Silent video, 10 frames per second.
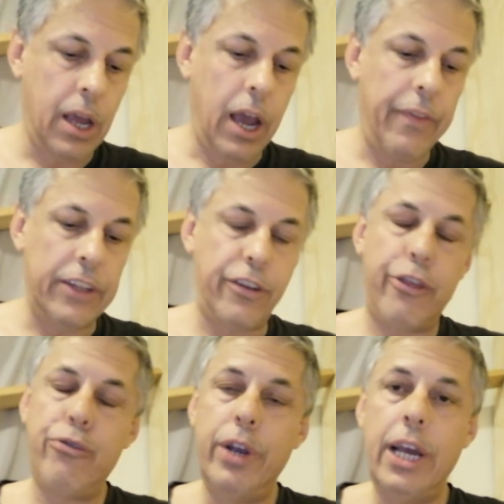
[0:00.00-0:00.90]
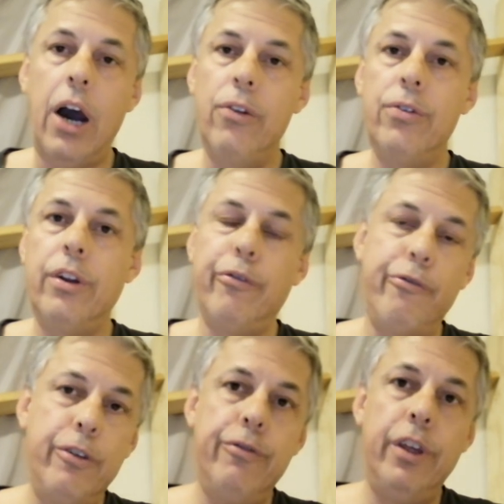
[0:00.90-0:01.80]
And that's
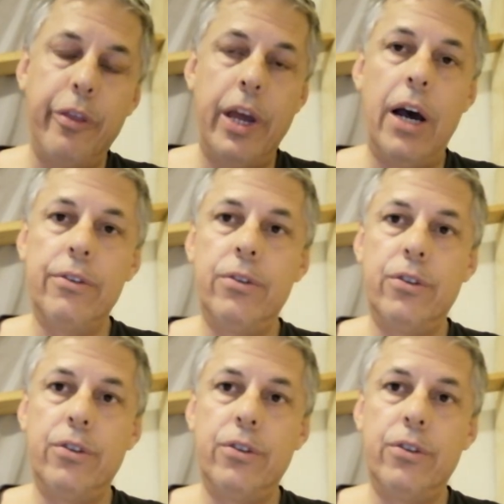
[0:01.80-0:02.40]
350,000